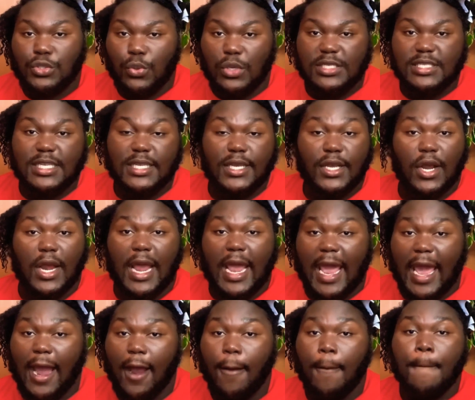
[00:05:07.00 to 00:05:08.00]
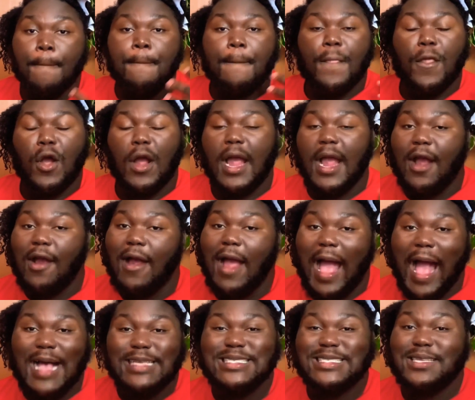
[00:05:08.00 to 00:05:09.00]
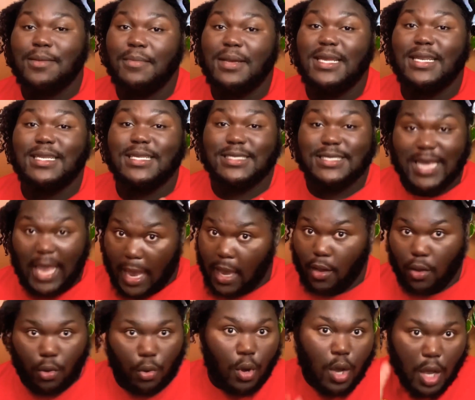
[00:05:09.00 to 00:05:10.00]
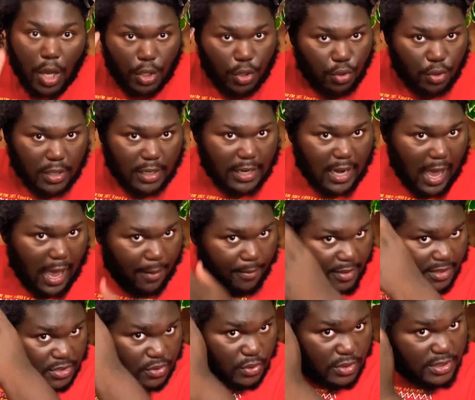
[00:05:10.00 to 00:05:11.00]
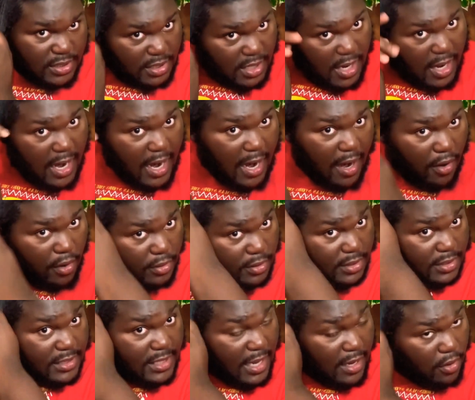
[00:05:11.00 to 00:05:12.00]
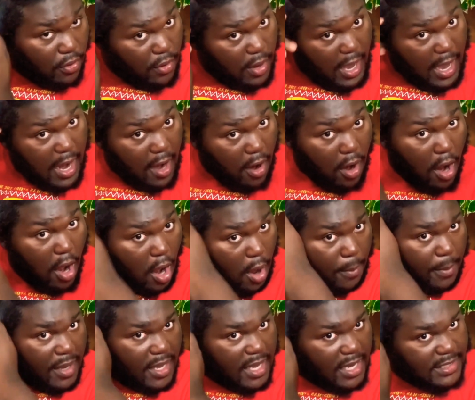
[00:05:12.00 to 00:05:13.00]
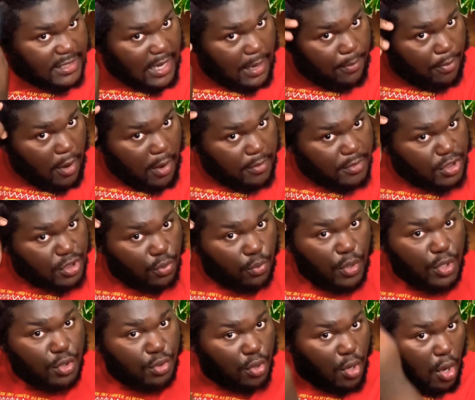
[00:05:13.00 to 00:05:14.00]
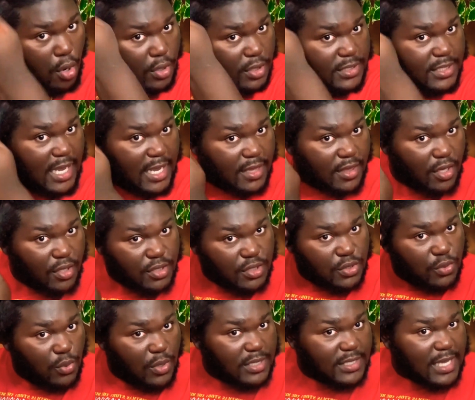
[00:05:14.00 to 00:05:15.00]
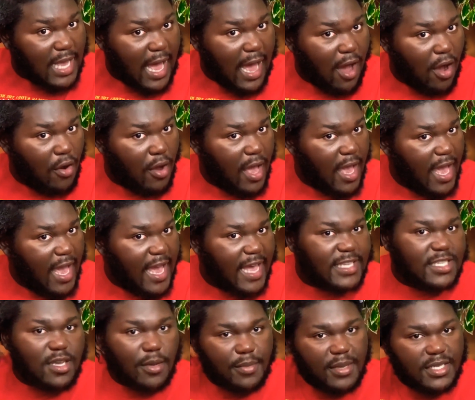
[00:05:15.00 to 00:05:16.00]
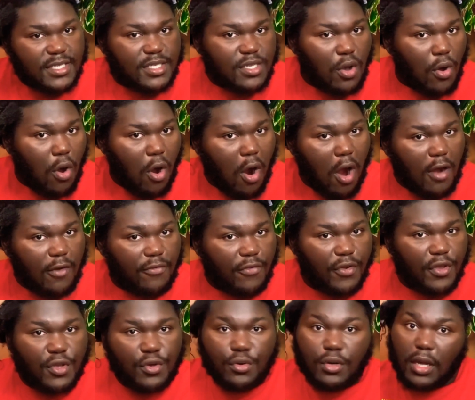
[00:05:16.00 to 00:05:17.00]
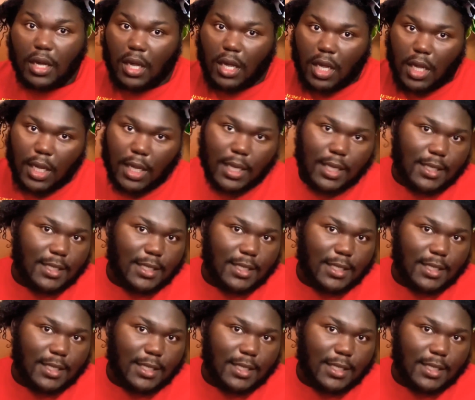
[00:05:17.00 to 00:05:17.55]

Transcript: my hair defined like I like it. But if you do not have your hair detangled, you're not going to be able to run your hands through it. You're not going to be able to get your curls defined because your hair is not detangled. So you have to make sure